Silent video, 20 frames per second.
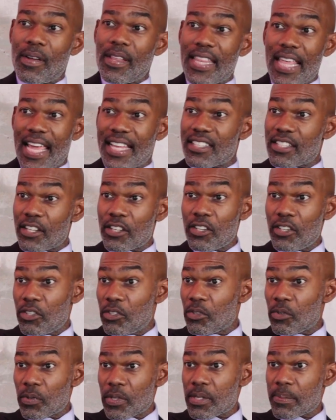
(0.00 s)
that's a
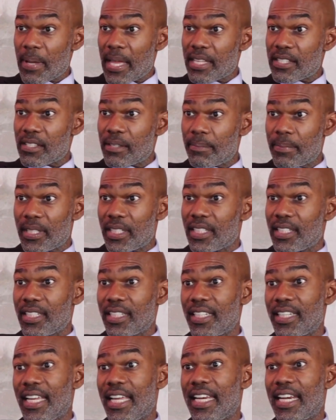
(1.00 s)
huge
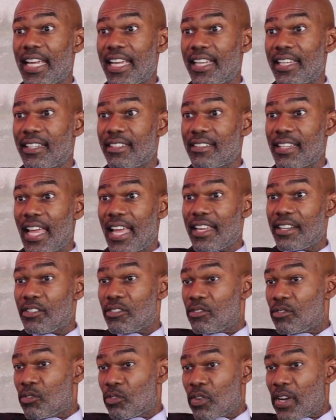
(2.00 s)
responsibility, and I
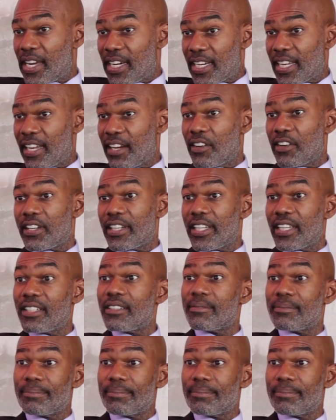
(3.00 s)
try to carry it.